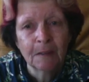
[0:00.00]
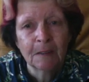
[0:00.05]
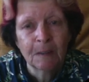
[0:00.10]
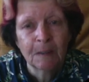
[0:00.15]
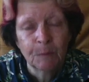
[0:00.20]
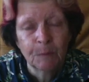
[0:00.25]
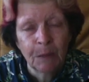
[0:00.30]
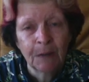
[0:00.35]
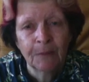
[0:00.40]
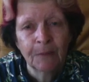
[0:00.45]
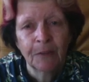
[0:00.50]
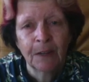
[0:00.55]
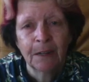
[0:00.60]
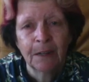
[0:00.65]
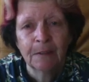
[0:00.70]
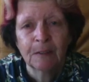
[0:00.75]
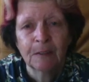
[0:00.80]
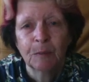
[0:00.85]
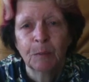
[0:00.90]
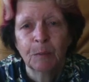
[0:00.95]
the spent
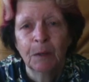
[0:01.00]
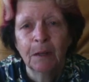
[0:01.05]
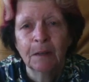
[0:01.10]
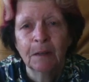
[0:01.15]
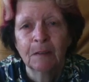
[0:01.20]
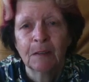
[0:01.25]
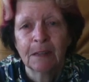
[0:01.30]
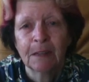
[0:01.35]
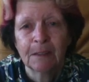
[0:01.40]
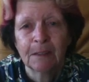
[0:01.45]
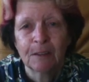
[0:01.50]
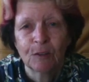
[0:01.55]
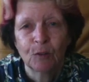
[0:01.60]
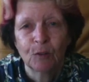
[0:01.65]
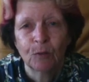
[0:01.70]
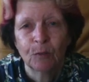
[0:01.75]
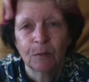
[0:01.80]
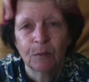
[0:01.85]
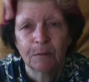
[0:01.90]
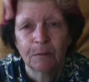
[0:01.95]
flower spikes, that's the
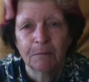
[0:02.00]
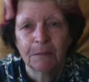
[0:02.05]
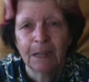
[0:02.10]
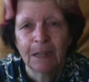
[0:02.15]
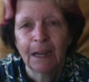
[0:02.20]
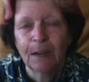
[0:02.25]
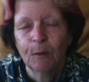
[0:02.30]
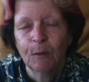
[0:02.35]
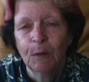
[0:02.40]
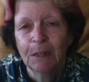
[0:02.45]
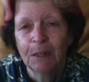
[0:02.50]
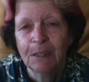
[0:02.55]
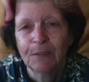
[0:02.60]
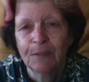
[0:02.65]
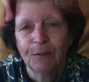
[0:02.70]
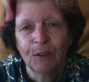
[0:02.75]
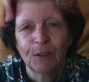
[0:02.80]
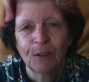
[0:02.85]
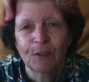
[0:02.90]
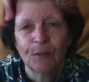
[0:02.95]
tall dark ones
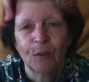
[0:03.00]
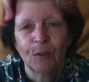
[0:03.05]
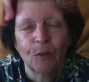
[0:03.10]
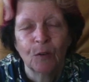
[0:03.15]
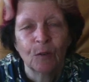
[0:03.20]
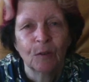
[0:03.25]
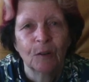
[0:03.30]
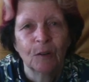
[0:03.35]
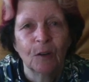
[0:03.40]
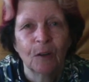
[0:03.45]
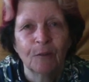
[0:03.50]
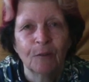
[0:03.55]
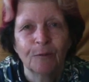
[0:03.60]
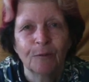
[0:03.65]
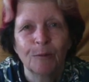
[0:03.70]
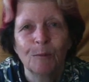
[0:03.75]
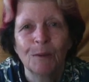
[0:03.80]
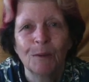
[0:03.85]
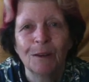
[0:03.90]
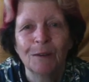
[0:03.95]
for those of you who are not
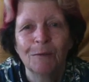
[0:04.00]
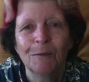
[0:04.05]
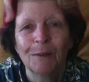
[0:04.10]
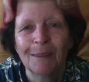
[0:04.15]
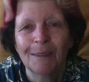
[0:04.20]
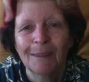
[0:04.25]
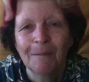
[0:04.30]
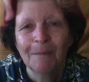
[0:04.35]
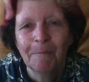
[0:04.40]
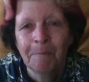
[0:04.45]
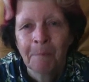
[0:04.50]
familiar with them.